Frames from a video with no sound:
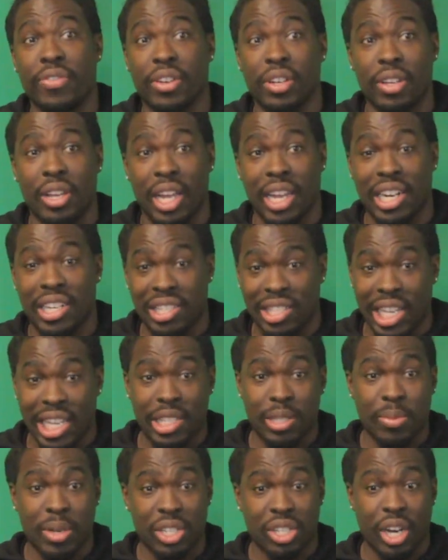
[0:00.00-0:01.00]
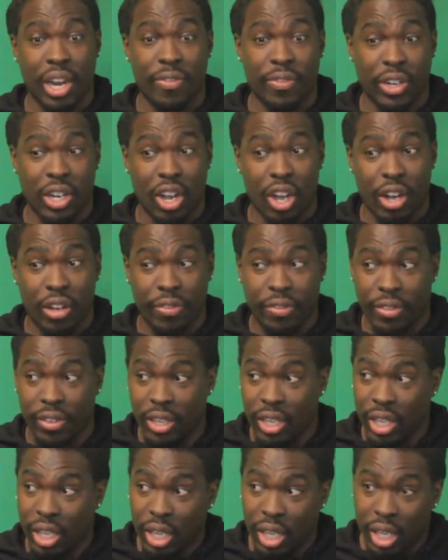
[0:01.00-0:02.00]
For, I got a slice of my shot for golf.
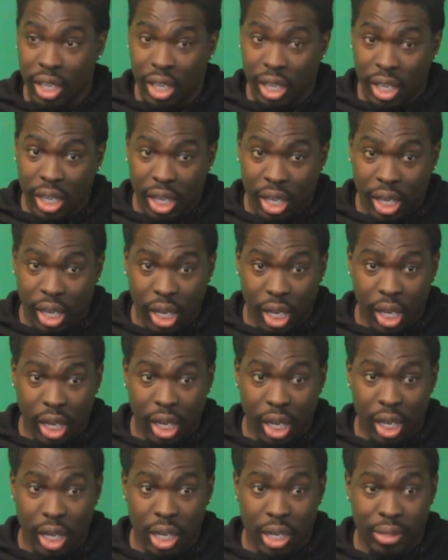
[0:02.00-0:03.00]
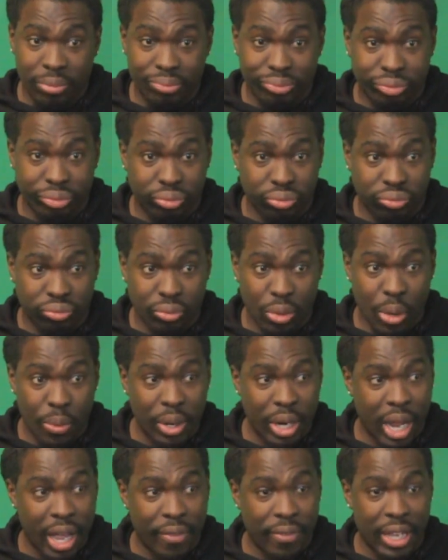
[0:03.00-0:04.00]
Uh, what
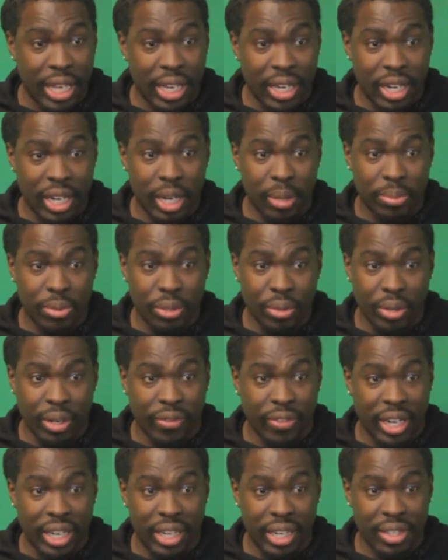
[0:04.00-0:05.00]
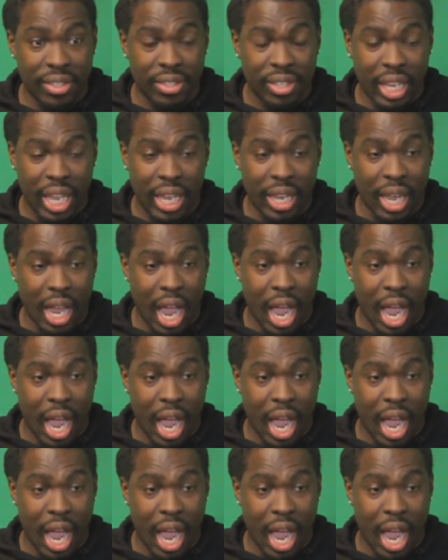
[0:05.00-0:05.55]
would I have ended up doing if I didn't skate?